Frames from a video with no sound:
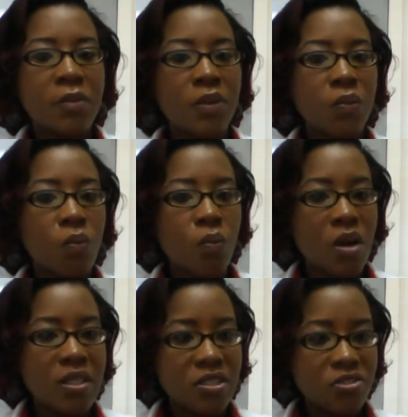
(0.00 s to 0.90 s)
But
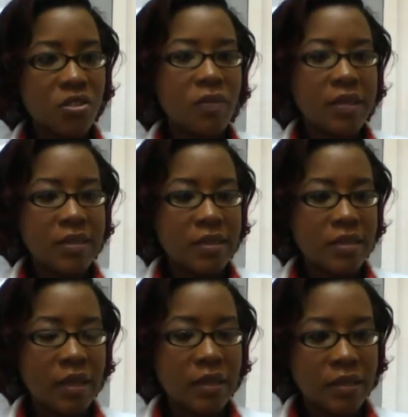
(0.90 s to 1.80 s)
once treatment is
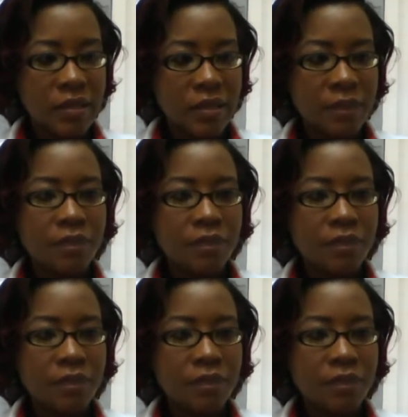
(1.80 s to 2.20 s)
started,